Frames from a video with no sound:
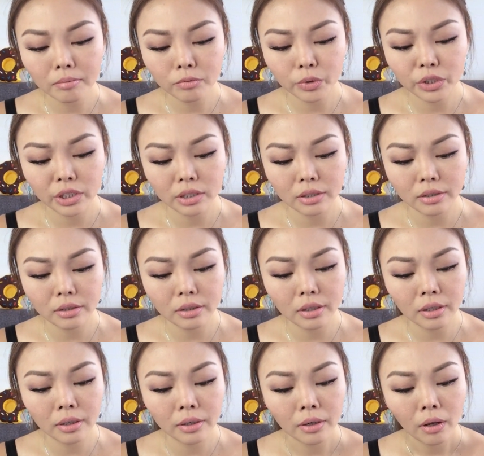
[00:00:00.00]
which is
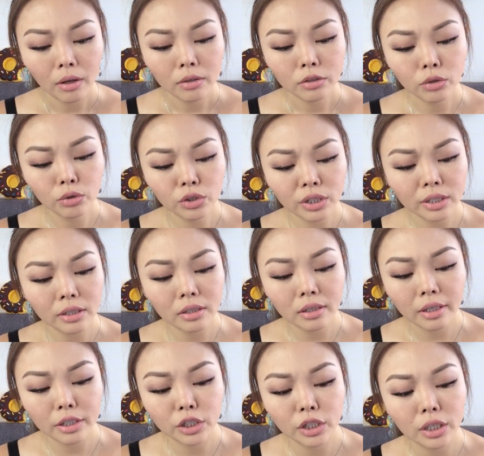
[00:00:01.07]
the Dolce de
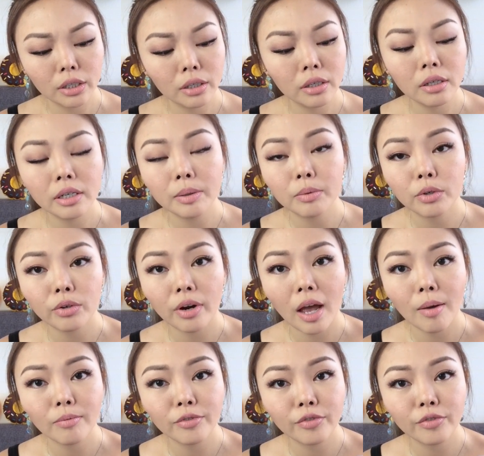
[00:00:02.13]
Leche lip creme